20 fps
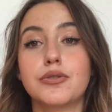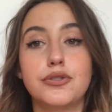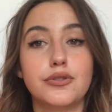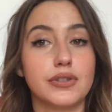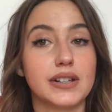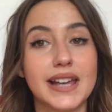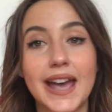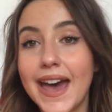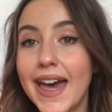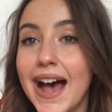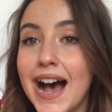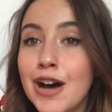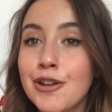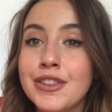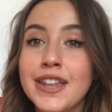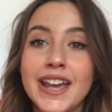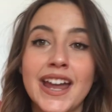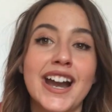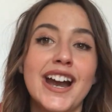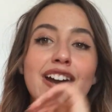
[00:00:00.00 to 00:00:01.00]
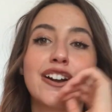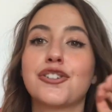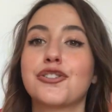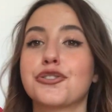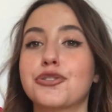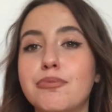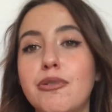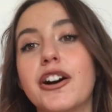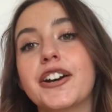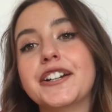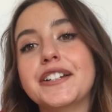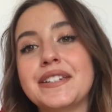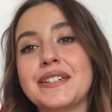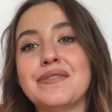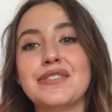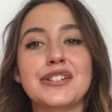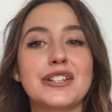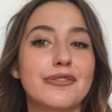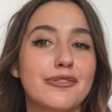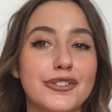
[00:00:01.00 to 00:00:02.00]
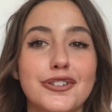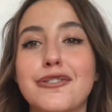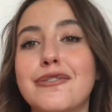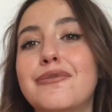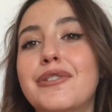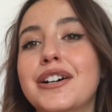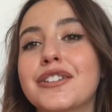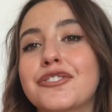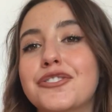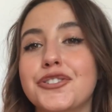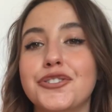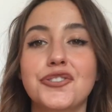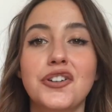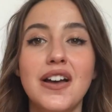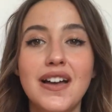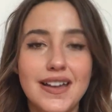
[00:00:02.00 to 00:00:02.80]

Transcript: So get out there, go to parties if you don't want to.